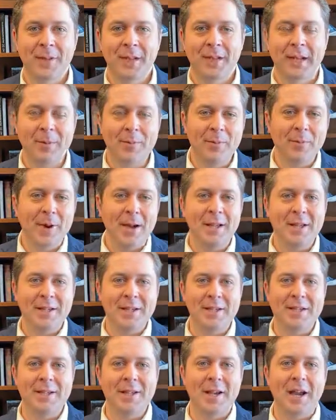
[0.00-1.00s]
Keep in mind, this
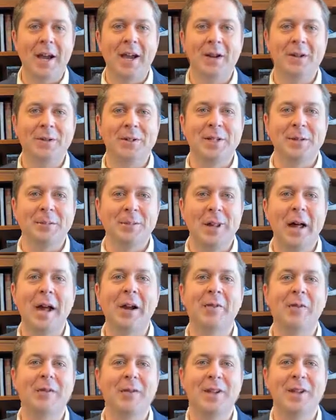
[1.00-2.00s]
is the guy who did
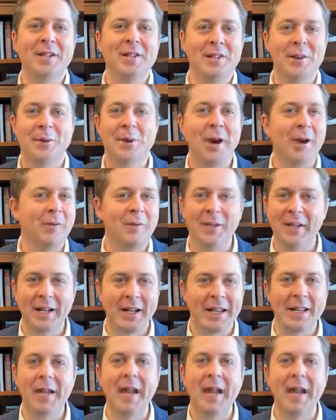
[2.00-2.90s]
blackface so often that he